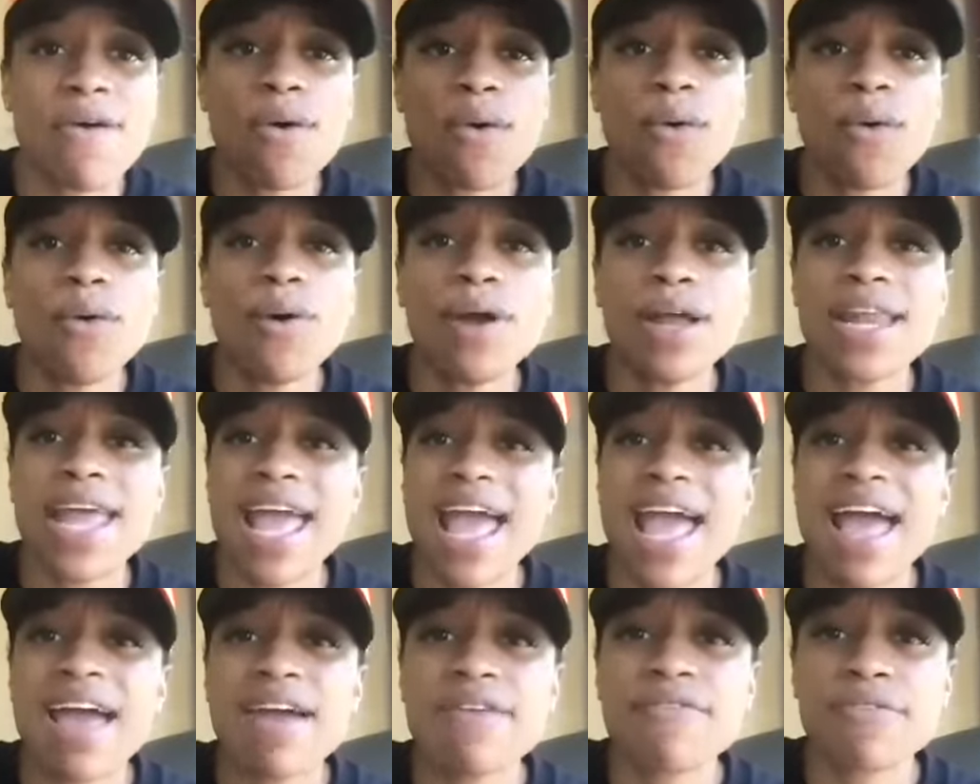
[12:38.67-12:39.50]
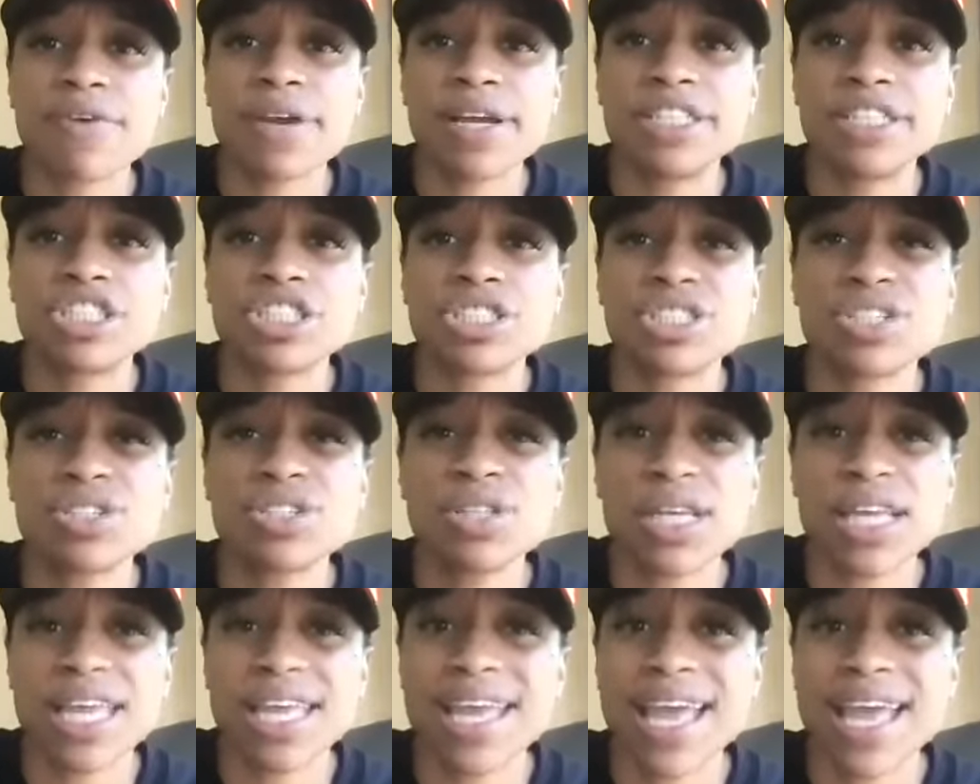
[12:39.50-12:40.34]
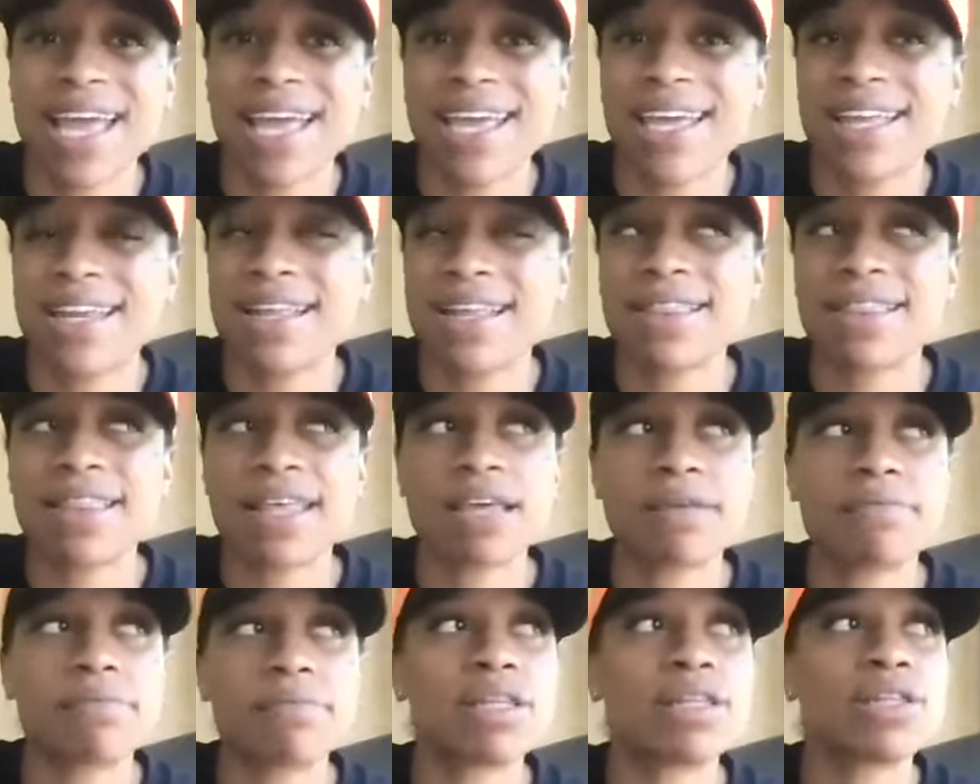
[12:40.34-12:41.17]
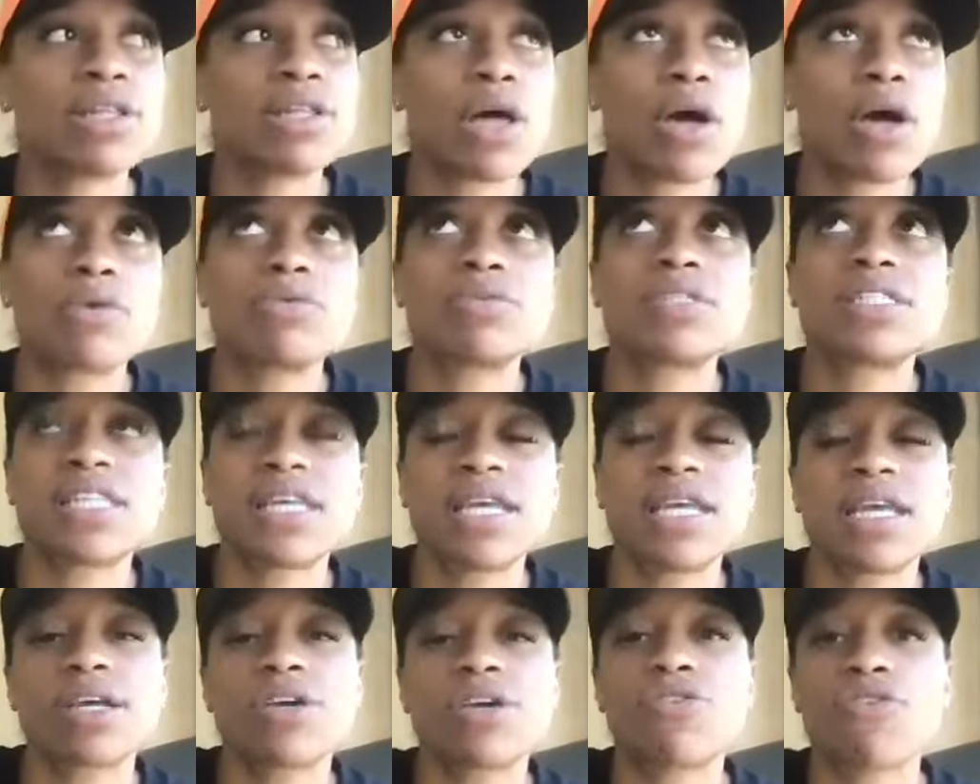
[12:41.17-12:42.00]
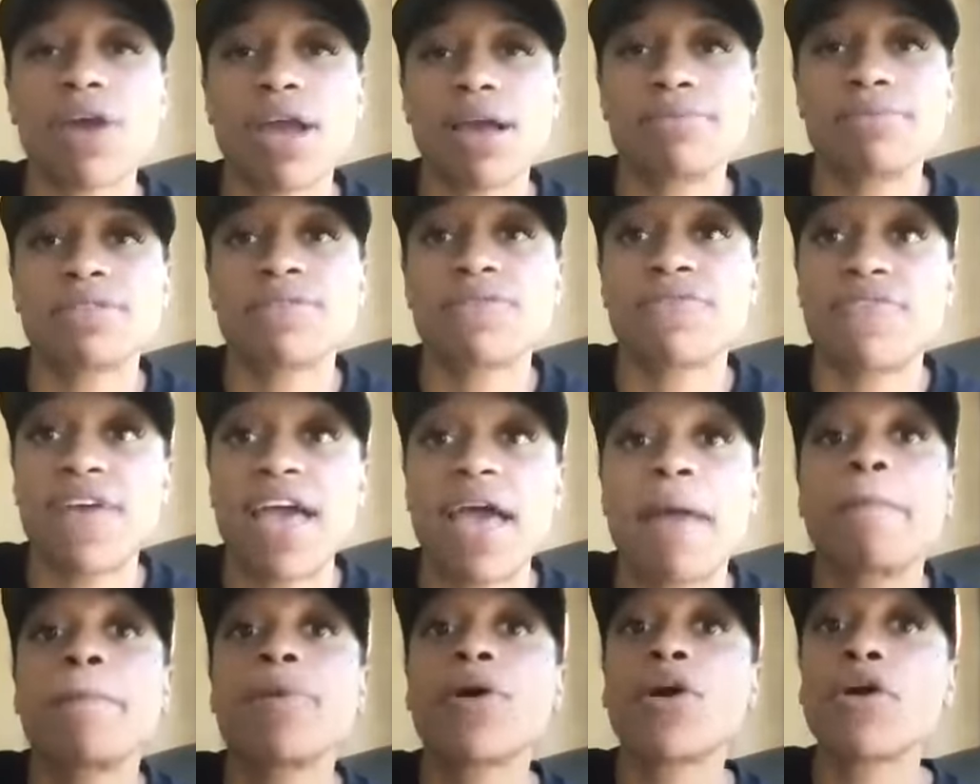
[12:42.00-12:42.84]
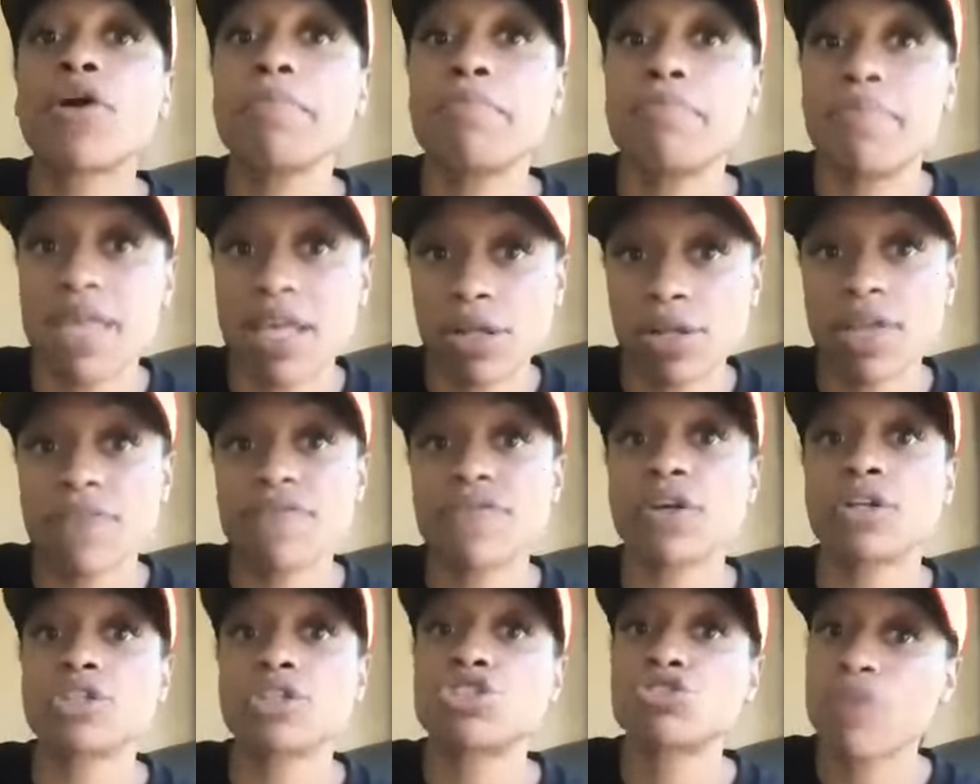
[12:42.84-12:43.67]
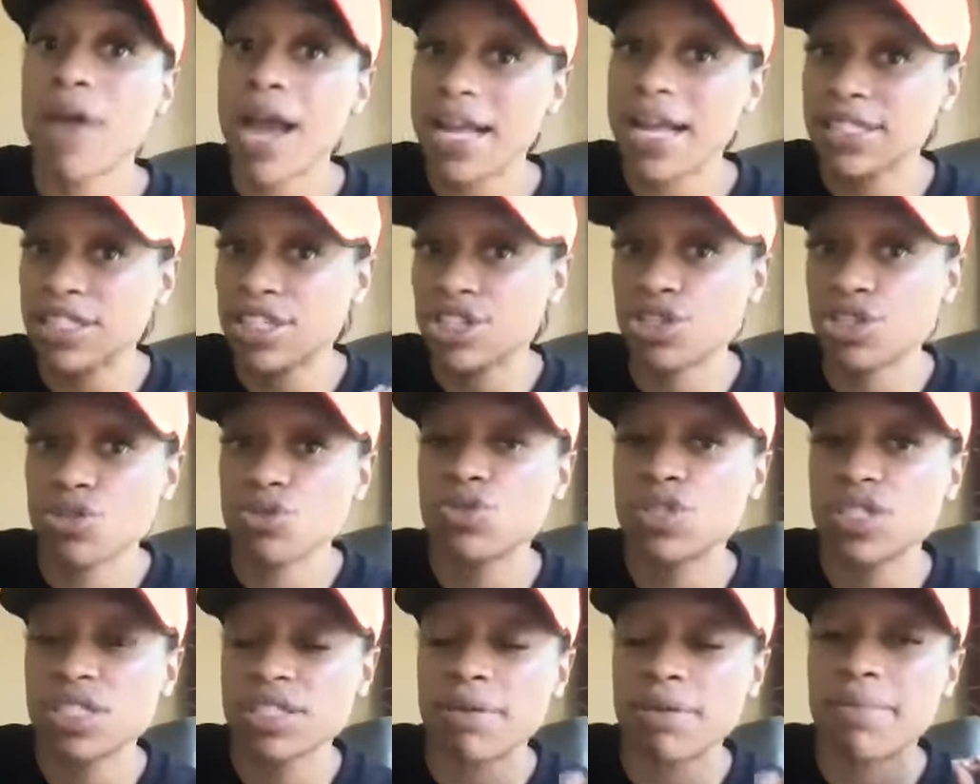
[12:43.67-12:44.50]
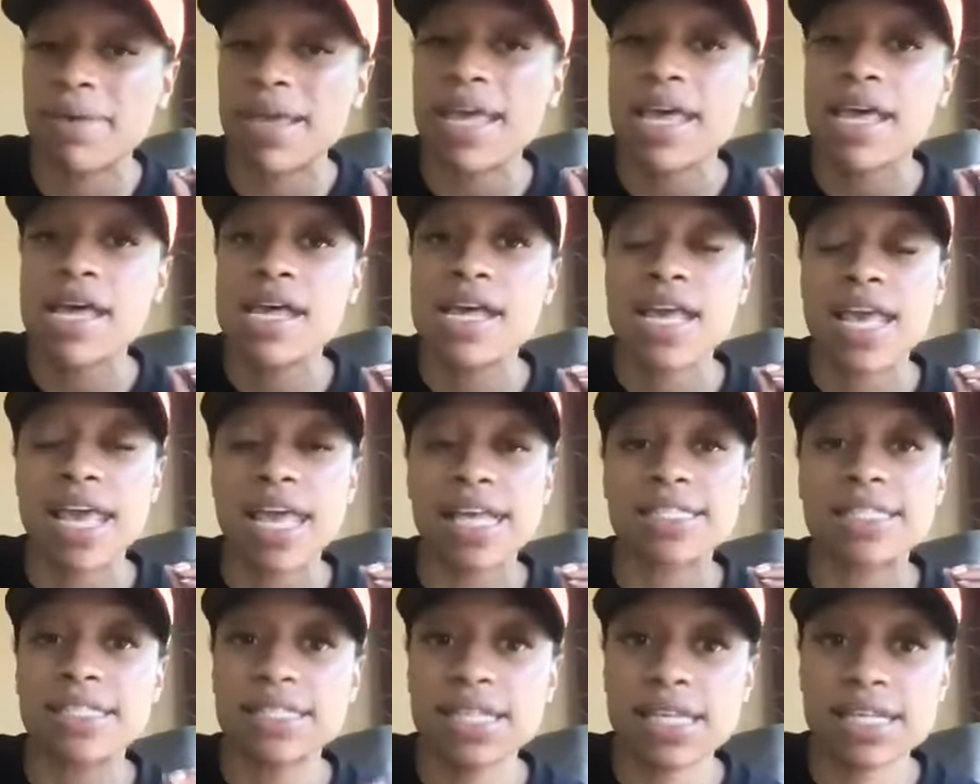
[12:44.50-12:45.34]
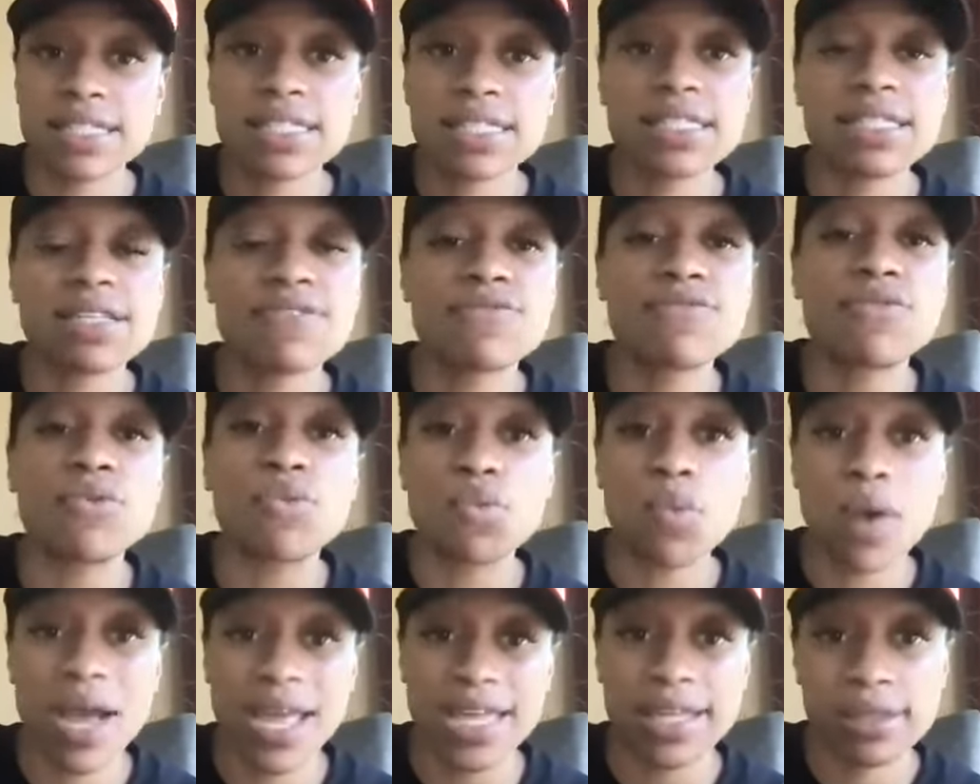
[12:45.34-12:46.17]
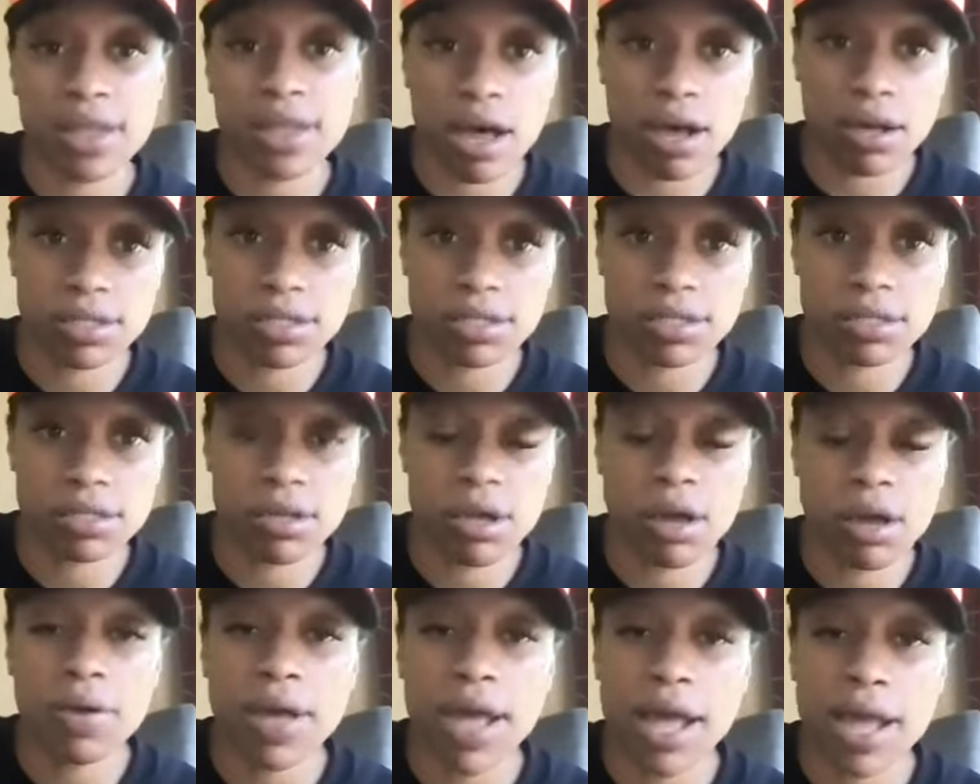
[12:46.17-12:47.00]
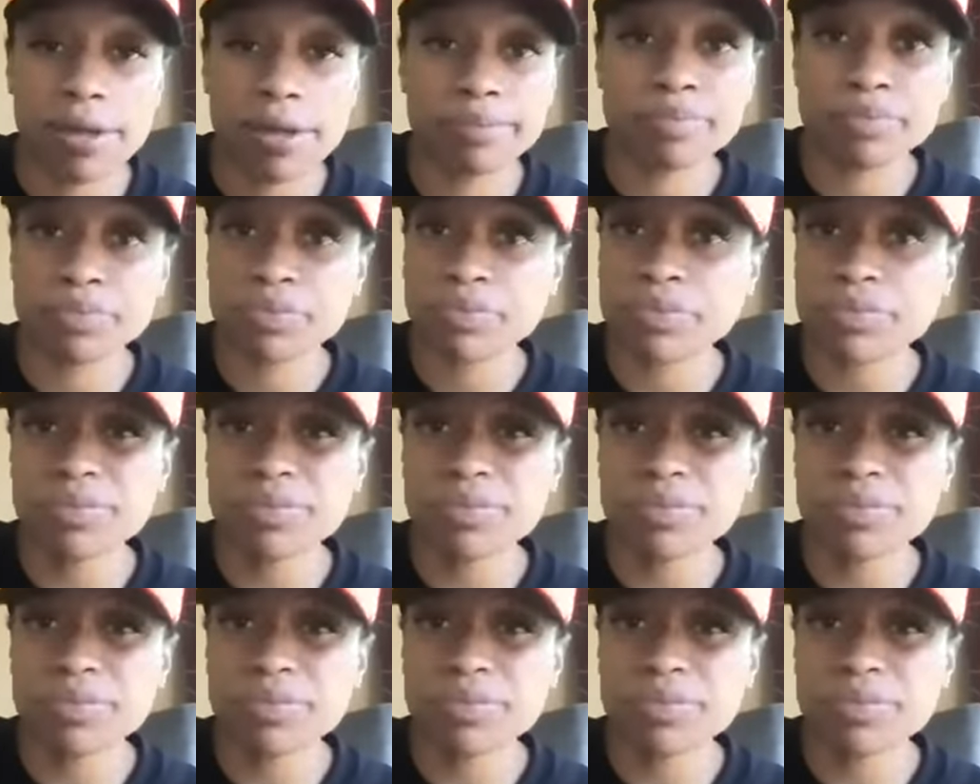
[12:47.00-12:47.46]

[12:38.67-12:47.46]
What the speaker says: On average, you're looking at anything below 10 grams of fat per meal if you're trying to do some extensive weight loss. Okay.